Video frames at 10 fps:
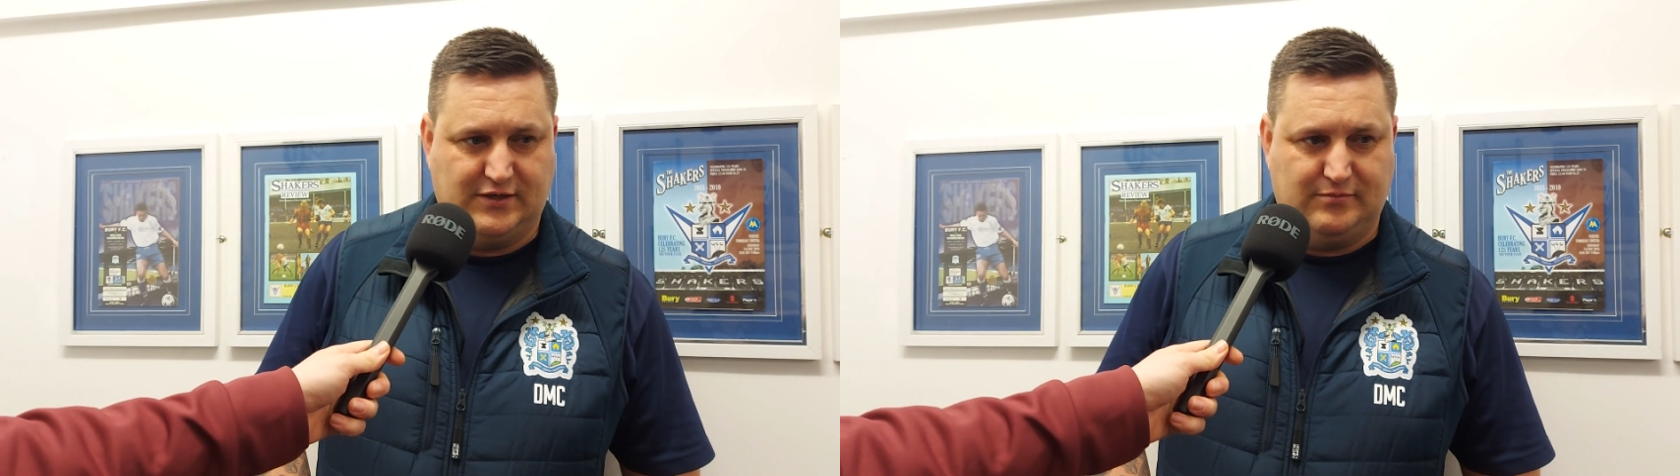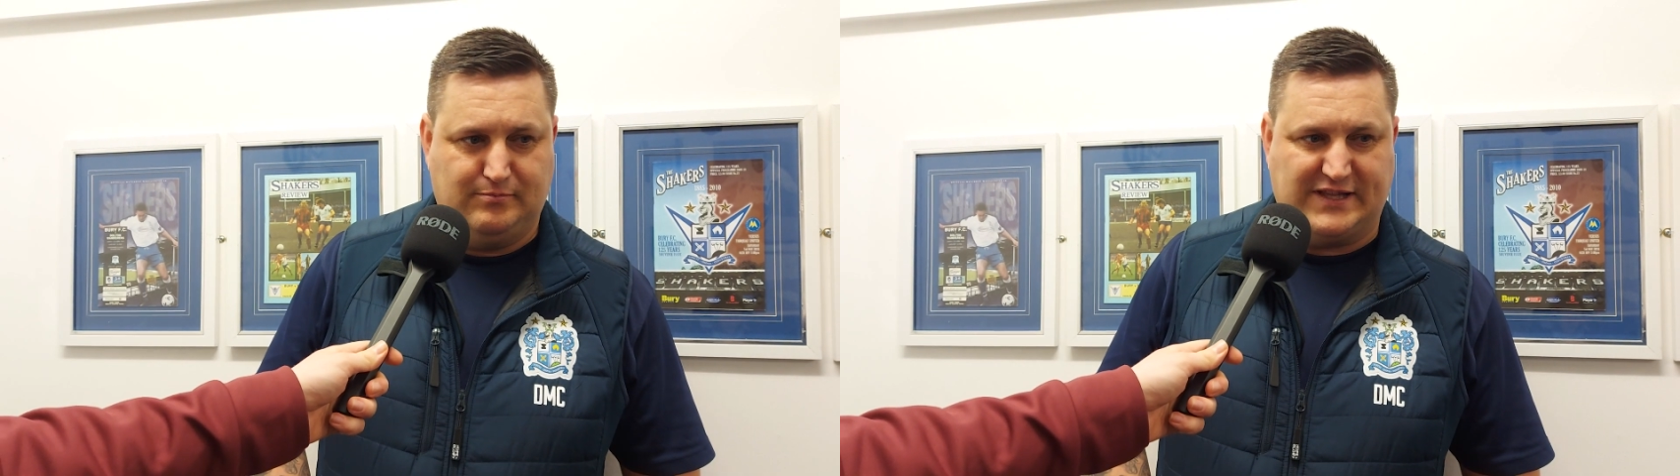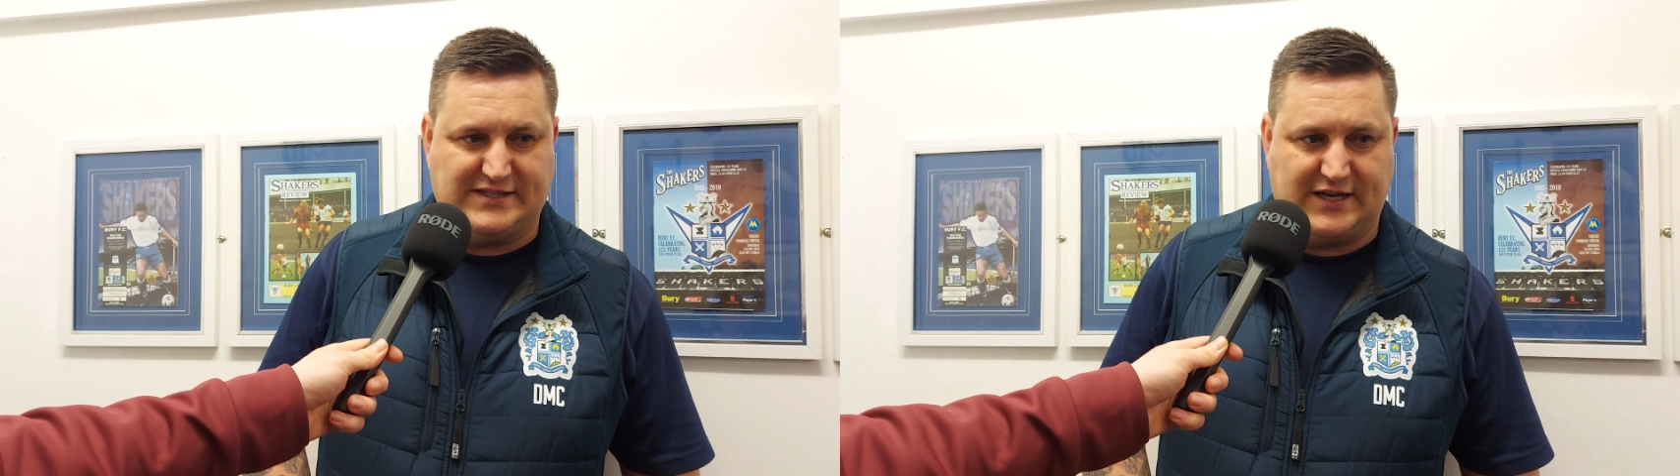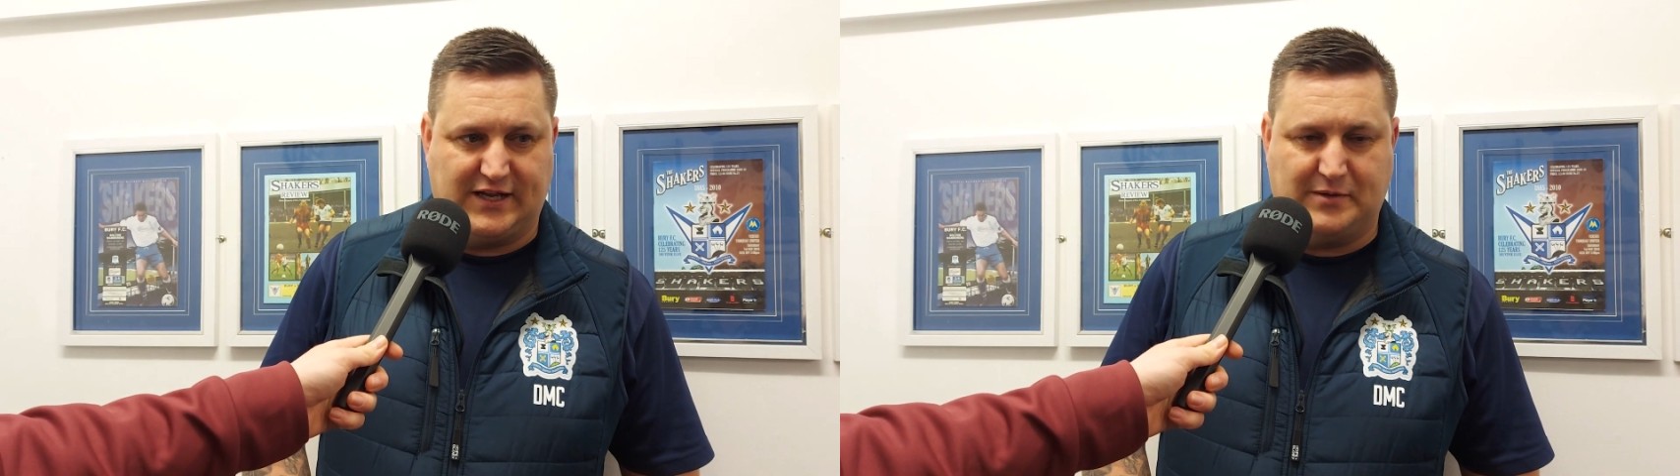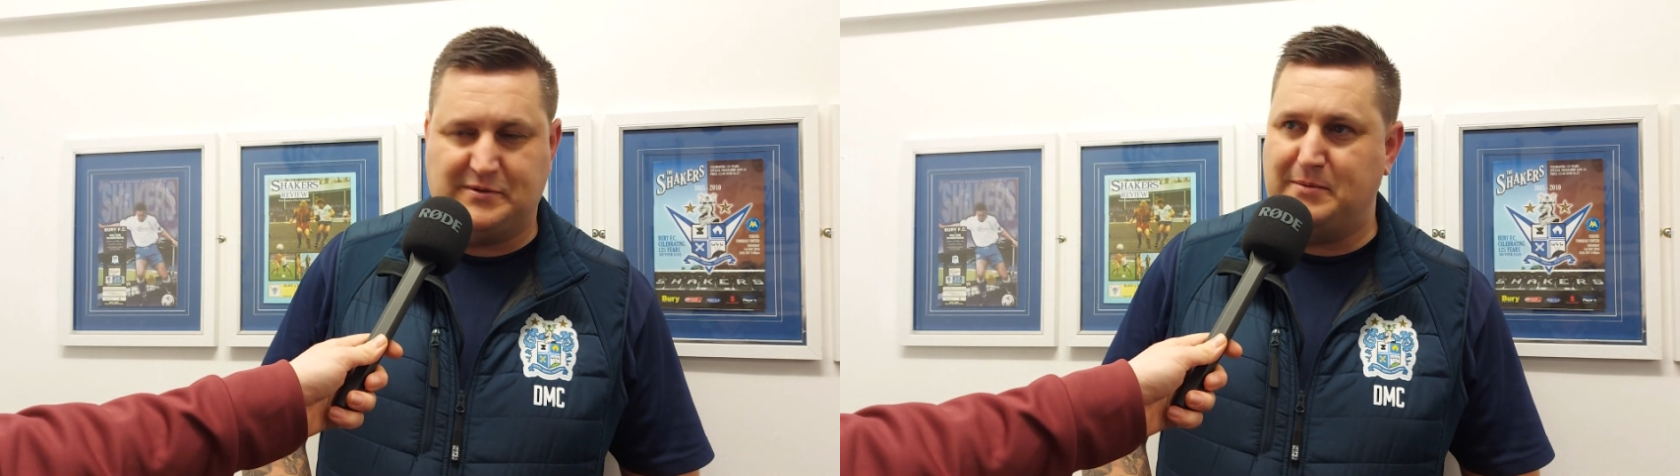meant it a
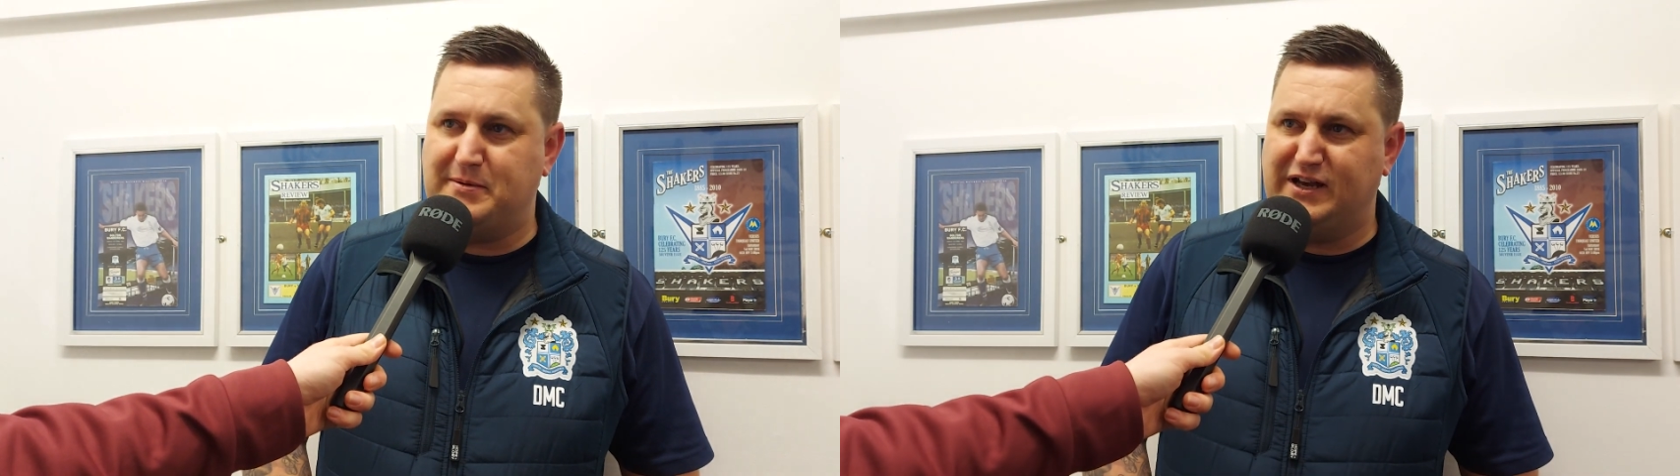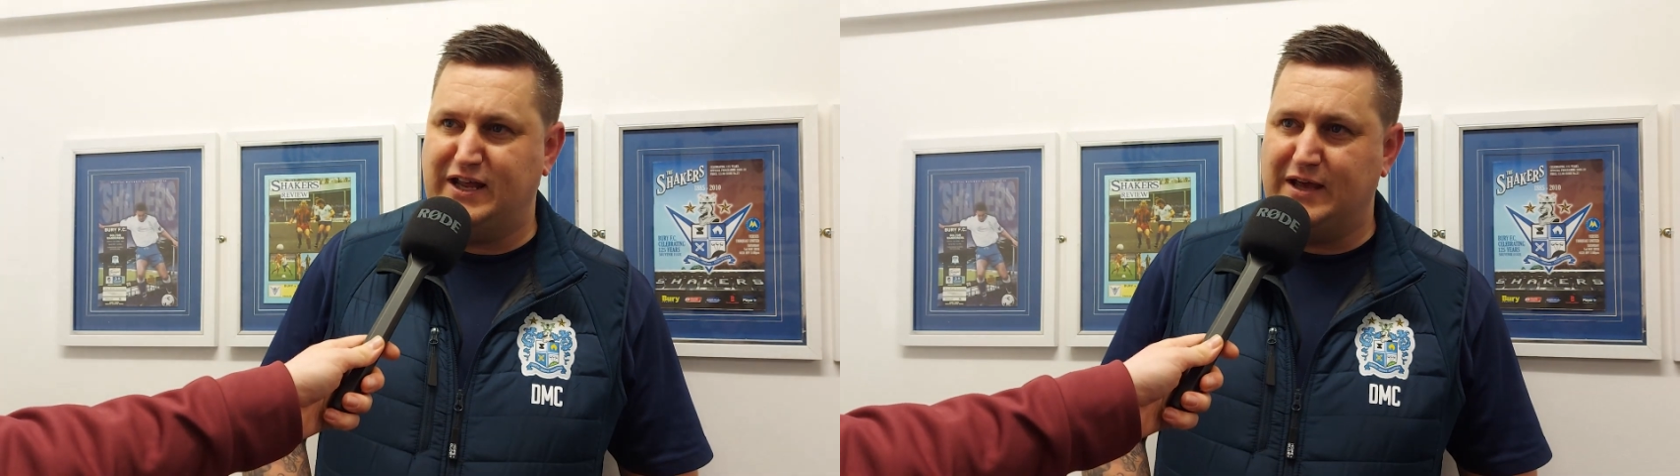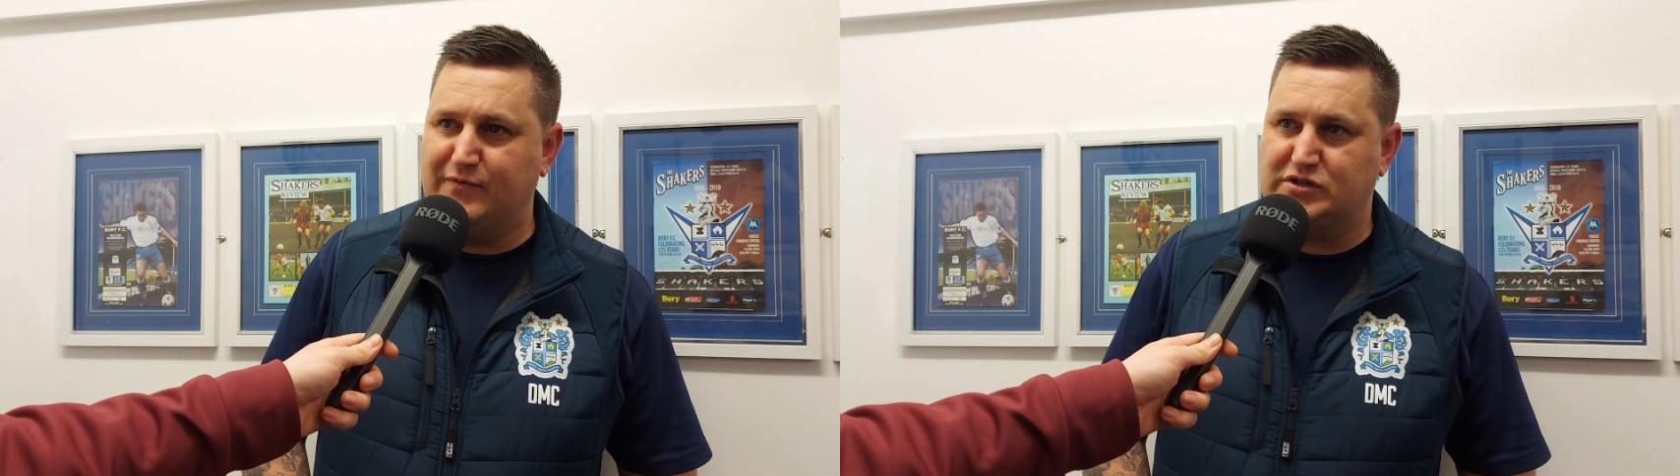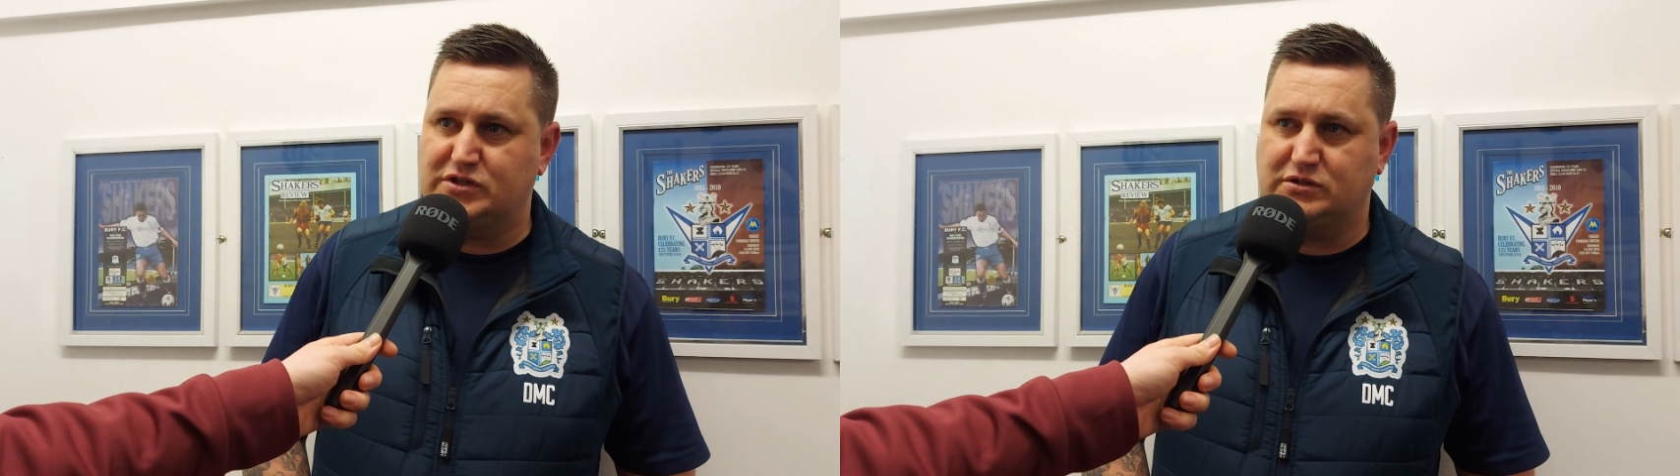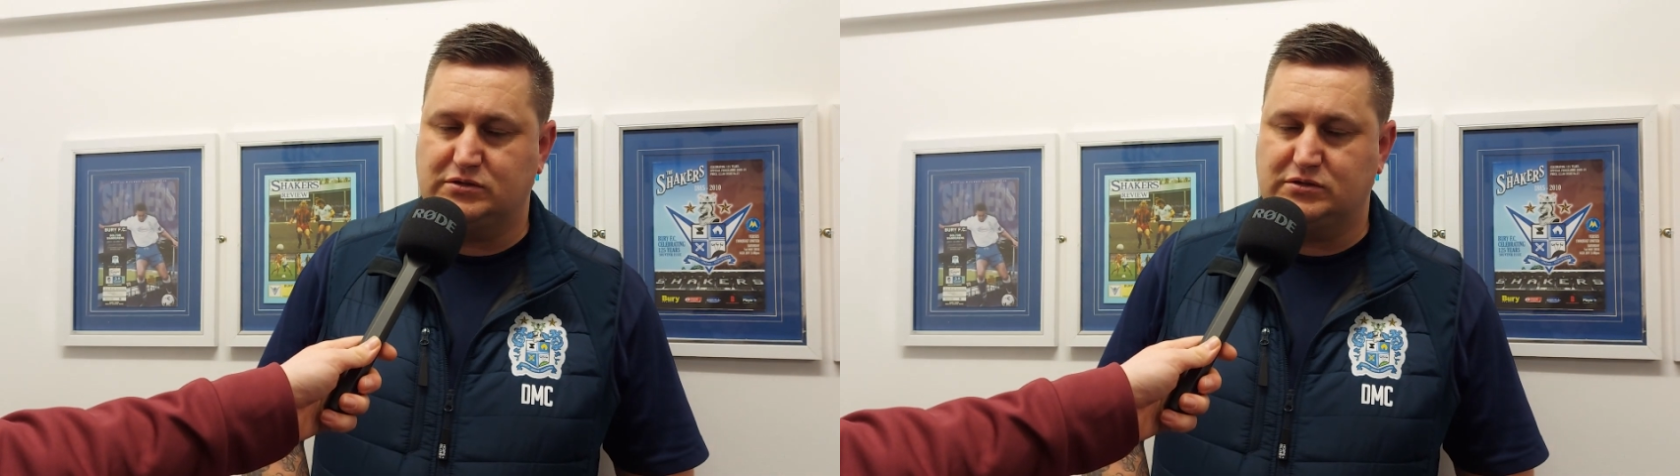little bit nervous.